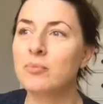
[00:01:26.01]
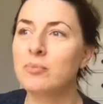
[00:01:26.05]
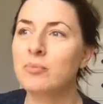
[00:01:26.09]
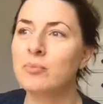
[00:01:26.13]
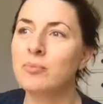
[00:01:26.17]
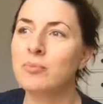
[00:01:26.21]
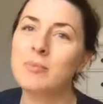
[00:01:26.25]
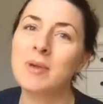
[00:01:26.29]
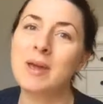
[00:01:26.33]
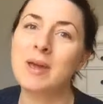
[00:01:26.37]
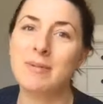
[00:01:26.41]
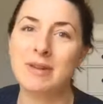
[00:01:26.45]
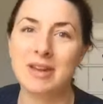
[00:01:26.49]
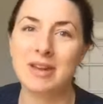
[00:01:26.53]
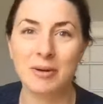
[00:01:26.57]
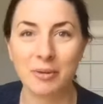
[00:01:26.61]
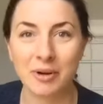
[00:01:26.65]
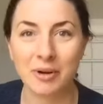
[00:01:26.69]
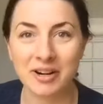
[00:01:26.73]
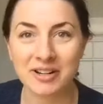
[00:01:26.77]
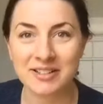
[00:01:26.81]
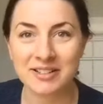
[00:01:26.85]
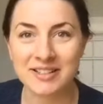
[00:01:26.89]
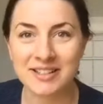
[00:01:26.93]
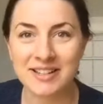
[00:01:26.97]
Maybe it
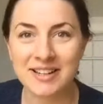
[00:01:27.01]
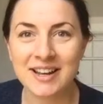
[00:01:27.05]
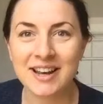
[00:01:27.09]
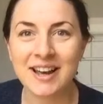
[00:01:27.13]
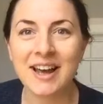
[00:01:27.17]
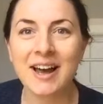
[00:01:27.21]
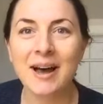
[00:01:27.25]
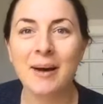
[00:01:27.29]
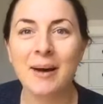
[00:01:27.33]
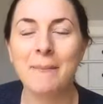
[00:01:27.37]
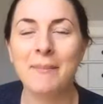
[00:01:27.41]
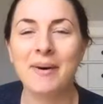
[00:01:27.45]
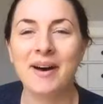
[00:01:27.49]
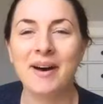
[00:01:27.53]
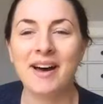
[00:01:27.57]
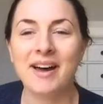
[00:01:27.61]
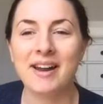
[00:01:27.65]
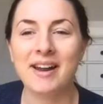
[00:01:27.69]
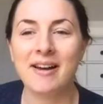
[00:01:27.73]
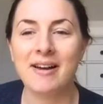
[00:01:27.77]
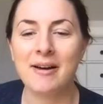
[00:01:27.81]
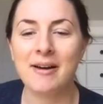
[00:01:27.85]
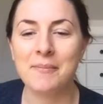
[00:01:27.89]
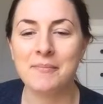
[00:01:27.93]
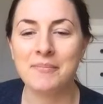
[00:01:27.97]
worked, but
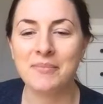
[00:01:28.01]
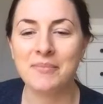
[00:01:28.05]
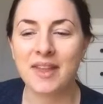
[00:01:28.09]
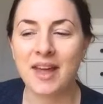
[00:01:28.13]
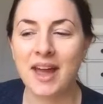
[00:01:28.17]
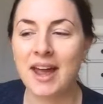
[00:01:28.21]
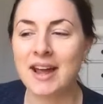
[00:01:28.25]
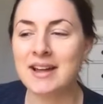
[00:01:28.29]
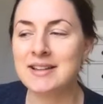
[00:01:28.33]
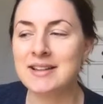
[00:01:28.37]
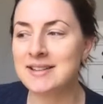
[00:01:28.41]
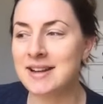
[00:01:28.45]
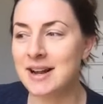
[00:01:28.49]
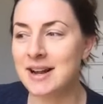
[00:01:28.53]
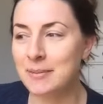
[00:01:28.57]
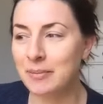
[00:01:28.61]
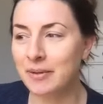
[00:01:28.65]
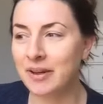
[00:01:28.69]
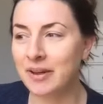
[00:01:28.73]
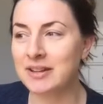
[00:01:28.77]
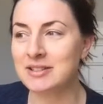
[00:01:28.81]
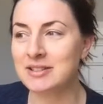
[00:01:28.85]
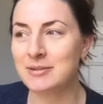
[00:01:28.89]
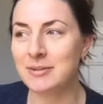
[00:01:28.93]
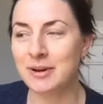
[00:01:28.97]
I ended up
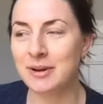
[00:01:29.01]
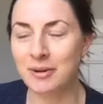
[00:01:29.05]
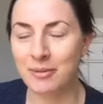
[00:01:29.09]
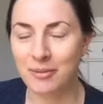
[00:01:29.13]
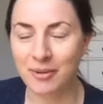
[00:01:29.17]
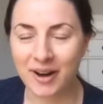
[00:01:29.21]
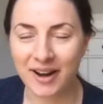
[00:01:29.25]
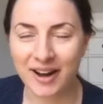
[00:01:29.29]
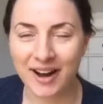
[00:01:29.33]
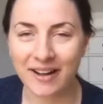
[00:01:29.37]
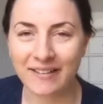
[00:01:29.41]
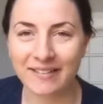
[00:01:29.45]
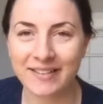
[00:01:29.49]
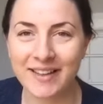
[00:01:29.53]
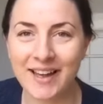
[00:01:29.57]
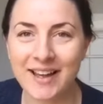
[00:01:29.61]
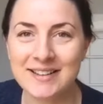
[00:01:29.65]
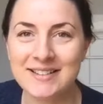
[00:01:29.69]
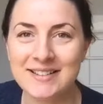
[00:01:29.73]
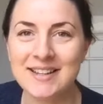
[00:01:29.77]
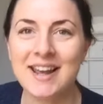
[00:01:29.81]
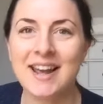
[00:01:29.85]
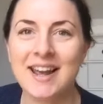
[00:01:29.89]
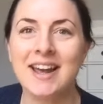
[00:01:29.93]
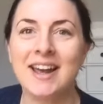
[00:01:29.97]
like doing a workout that
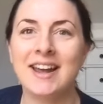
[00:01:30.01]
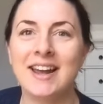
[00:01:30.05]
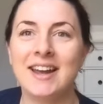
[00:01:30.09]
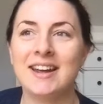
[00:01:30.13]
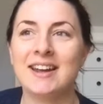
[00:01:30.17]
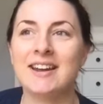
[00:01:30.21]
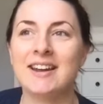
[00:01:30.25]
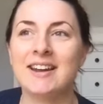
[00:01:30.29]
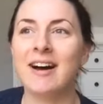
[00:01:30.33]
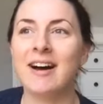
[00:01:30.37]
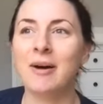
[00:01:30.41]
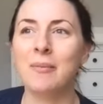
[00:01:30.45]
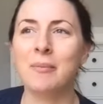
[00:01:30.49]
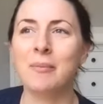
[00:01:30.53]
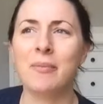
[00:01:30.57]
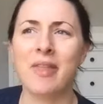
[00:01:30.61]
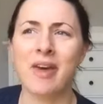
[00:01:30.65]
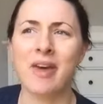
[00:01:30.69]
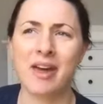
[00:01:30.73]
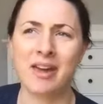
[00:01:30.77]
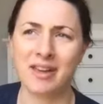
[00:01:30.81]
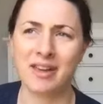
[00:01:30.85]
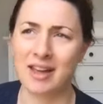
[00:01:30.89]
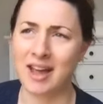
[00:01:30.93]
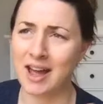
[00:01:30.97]
day.
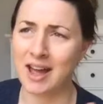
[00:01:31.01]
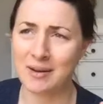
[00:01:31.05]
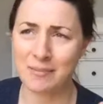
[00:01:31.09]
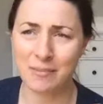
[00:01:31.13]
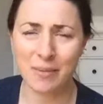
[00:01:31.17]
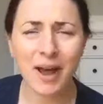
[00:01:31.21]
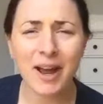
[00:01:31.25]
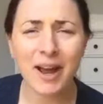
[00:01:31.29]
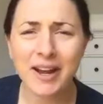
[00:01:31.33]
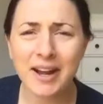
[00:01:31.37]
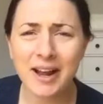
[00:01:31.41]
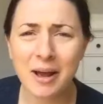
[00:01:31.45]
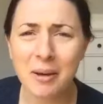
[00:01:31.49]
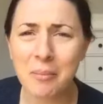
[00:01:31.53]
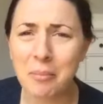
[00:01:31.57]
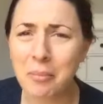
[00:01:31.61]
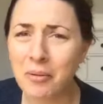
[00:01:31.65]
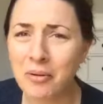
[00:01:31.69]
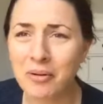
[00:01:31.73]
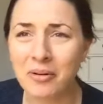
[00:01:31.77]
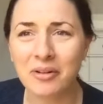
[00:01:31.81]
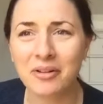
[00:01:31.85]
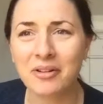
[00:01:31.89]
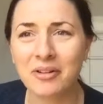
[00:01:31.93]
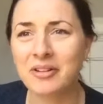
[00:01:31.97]
I had
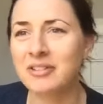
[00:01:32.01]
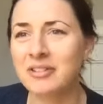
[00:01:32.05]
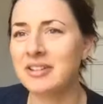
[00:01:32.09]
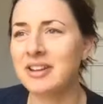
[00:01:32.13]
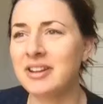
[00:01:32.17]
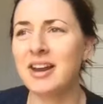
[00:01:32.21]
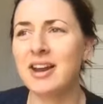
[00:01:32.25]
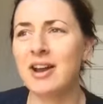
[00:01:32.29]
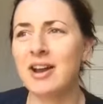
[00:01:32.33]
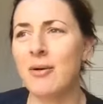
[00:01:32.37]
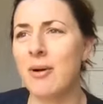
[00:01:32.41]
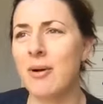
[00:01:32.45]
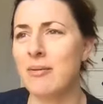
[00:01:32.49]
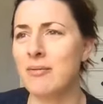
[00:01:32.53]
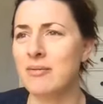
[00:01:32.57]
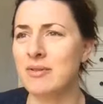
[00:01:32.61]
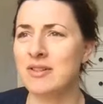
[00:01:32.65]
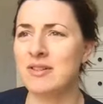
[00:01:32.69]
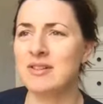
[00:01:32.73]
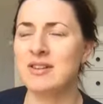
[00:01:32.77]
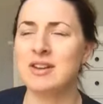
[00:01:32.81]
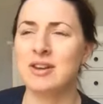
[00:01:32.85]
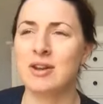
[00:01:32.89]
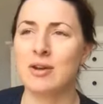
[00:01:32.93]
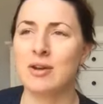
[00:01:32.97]
pineapple, I was,
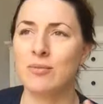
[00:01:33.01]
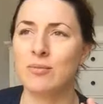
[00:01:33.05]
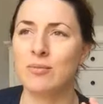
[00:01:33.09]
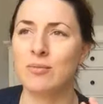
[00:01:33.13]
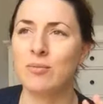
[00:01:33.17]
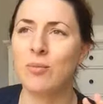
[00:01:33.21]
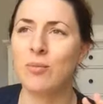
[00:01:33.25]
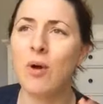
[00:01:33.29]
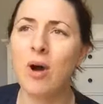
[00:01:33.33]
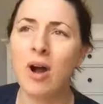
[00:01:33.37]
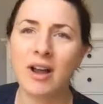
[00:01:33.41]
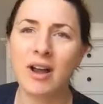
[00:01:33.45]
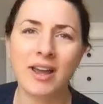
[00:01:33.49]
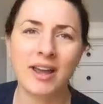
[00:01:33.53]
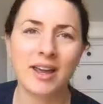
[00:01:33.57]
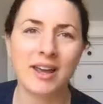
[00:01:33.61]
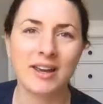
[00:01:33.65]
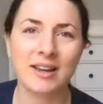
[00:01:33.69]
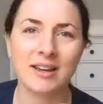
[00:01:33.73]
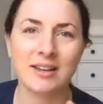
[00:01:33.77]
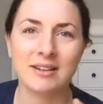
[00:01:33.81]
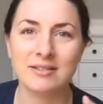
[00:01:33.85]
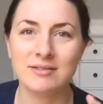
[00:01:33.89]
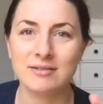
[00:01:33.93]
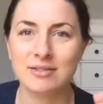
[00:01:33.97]

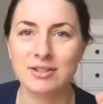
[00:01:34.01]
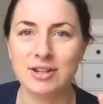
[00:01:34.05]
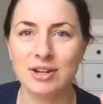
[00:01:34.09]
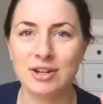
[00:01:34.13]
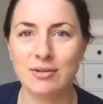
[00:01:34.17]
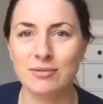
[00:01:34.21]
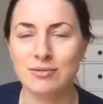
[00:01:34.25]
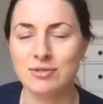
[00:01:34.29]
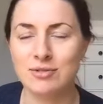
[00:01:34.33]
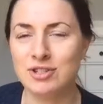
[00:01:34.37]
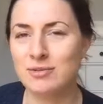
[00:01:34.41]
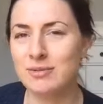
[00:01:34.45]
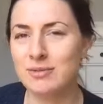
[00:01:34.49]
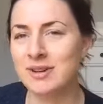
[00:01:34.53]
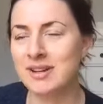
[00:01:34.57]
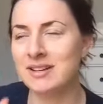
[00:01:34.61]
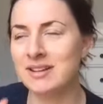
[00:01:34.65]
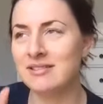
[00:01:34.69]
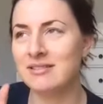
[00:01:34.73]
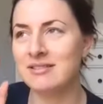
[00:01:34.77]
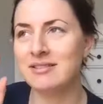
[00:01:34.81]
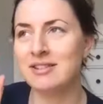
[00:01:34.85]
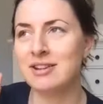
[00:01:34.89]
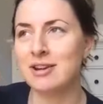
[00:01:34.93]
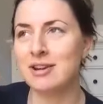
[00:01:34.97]
walking and,
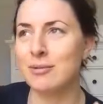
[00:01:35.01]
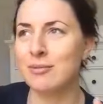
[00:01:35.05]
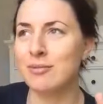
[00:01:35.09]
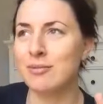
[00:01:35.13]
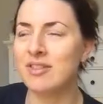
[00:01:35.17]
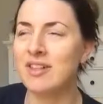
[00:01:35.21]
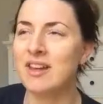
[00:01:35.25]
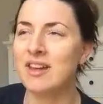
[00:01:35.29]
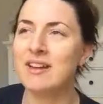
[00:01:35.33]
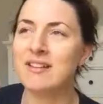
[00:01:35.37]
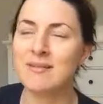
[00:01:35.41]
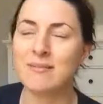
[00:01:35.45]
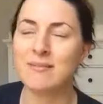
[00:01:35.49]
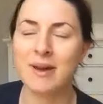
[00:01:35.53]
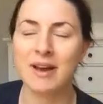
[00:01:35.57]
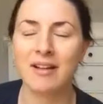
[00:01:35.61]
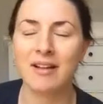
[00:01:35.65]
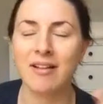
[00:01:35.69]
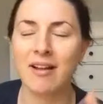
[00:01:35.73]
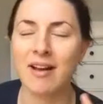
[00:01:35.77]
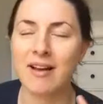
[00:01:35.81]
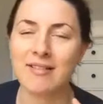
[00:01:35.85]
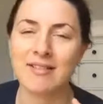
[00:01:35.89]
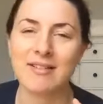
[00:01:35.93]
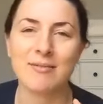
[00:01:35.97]
doing, things in my
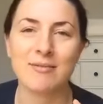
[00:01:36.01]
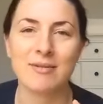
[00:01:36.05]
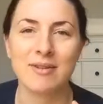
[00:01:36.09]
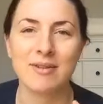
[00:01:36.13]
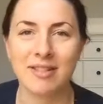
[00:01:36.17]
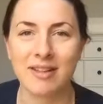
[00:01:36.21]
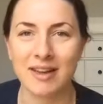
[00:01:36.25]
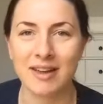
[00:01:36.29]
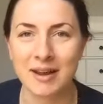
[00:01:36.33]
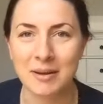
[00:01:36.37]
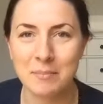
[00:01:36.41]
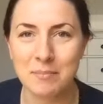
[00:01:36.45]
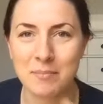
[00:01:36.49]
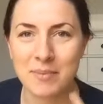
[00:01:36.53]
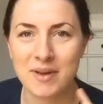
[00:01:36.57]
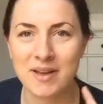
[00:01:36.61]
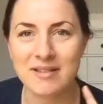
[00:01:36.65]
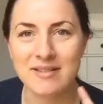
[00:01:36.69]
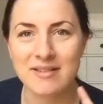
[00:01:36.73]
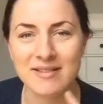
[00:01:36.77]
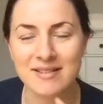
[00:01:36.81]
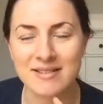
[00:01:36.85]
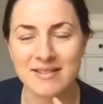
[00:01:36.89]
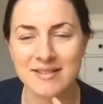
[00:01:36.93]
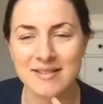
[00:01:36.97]
closet with like
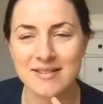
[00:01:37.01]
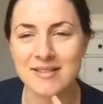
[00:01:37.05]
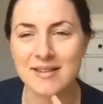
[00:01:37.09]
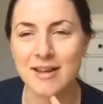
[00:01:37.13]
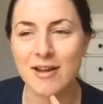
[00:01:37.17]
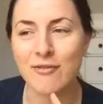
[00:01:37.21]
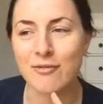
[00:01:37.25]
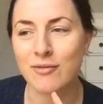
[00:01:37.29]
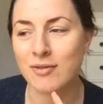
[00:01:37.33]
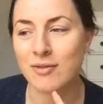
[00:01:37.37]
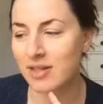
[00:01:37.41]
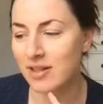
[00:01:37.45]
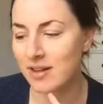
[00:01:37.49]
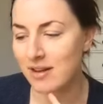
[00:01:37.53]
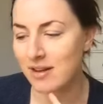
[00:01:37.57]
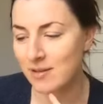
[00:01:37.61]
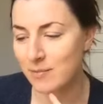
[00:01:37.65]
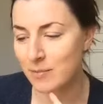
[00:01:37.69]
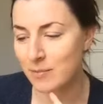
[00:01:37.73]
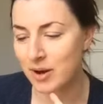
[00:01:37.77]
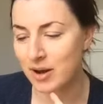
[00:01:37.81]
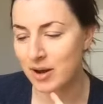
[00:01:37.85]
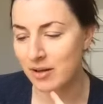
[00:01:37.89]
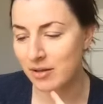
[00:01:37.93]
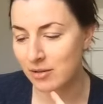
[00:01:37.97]
bins and stuff with like
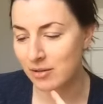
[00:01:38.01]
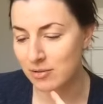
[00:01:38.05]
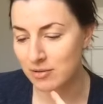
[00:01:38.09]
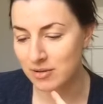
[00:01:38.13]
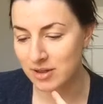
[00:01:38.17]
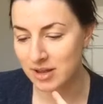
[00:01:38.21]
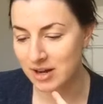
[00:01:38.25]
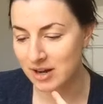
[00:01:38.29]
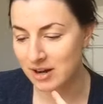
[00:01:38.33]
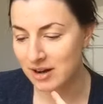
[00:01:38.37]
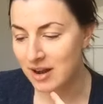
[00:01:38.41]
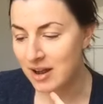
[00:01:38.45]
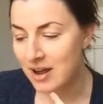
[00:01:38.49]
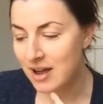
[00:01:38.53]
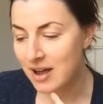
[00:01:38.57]
spring clothing.